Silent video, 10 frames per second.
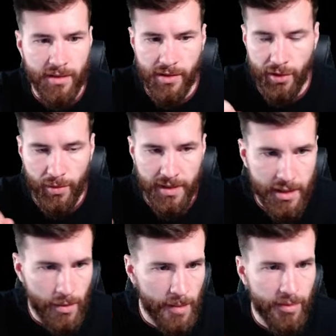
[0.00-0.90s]
An
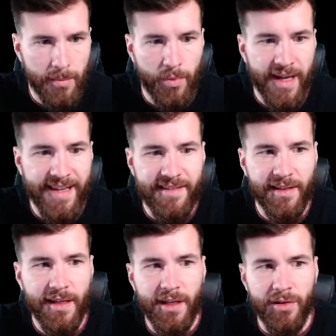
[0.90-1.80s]
equilibrium rate,
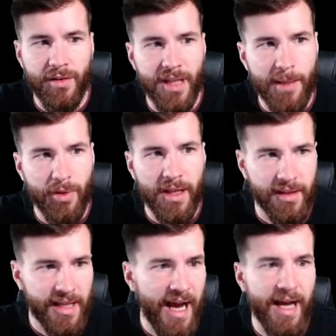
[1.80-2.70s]
you can label that
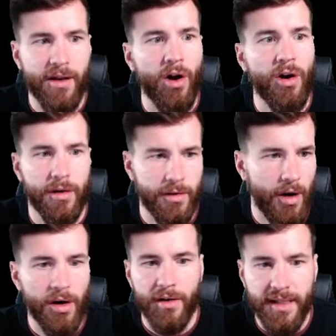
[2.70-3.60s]
like IR
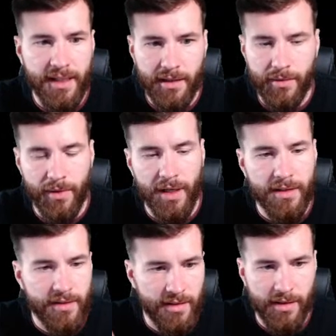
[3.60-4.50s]
or RE, right?
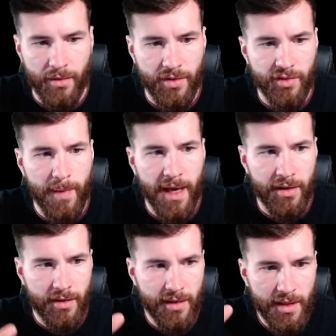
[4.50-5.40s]
It doesn't
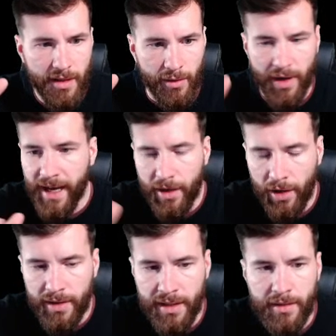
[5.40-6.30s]
matter, or
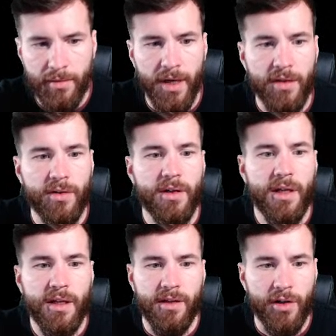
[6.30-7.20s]
IRE rather.
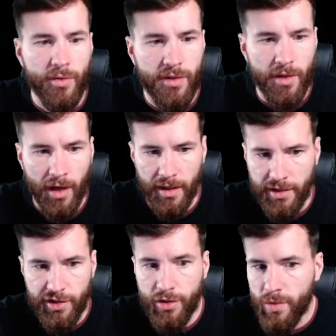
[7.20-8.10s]

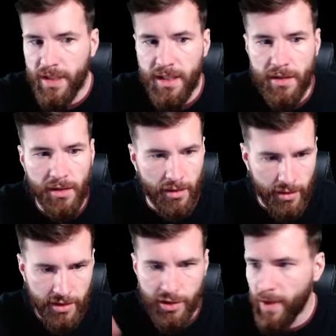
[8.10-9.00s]
QE
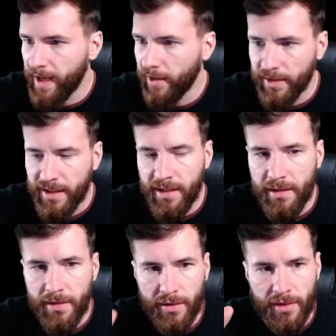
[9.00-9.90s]
or
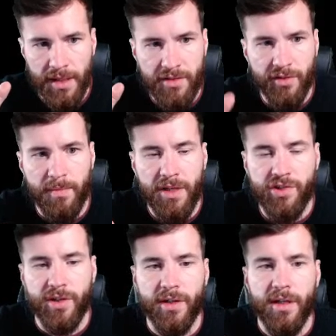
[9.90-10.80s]
QLE, right? Just make
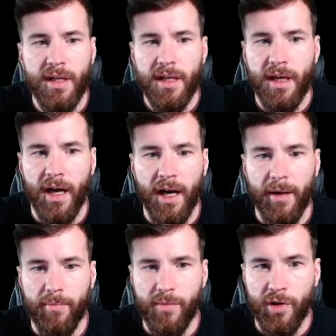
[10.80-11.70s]
sure,
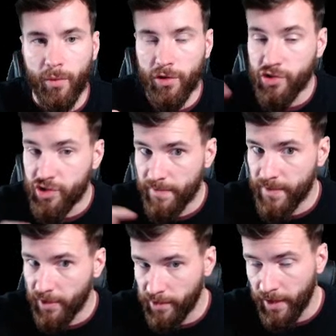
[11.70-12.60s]
when you shift
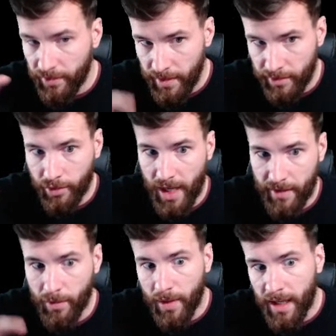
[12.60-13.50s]
this
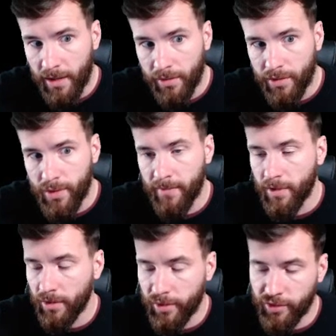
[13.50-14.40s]
graph around, you have a
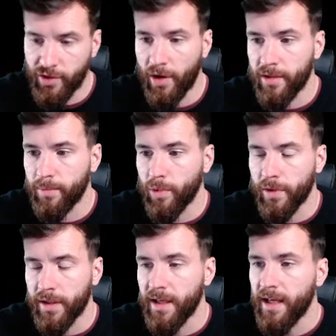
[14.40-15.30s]
clear starting
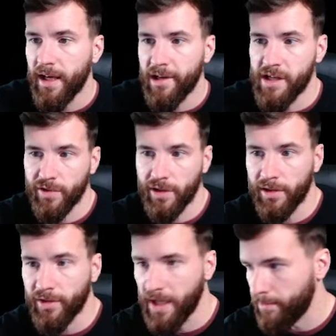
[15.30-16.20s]
point and you have a
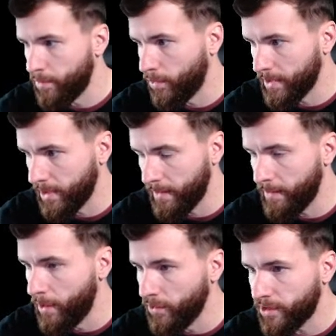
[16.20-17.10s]
clear end point. And
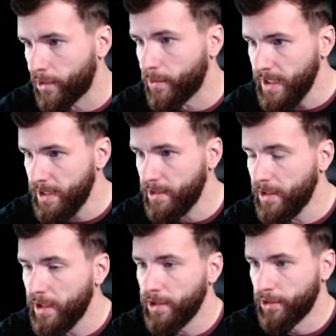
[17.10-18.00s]
those that are reading
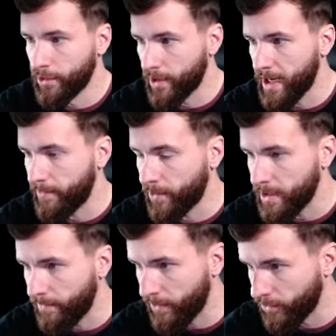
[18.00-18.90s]
your graph,
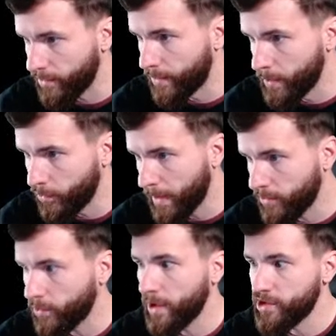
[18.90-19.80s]
right? If this is a free
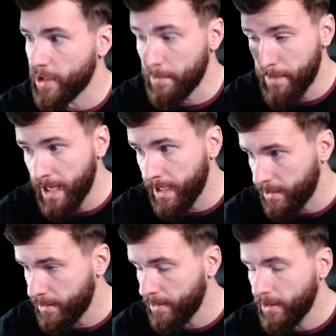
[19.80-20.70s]
response question in
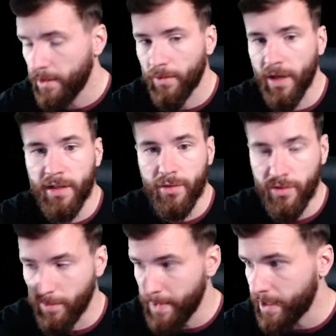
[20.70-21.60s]
May, right, and you
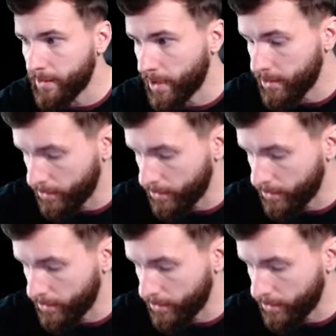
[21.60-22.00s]
submit it, right?